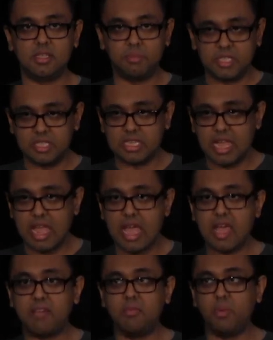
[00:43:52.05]
as much as I
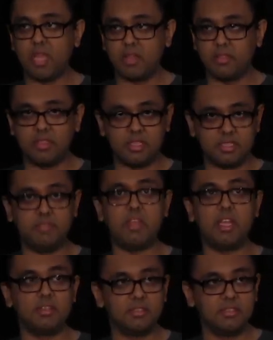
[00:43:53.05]
have without this
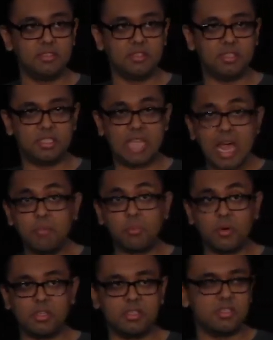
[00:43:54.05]
event. So it's that
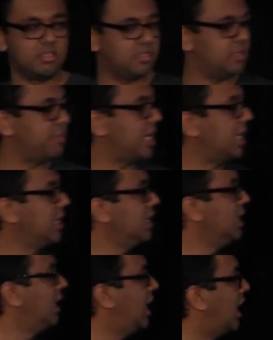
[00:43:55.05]
important to me.
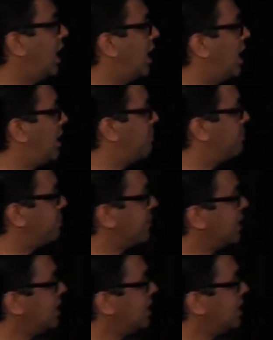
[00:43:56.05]
Rob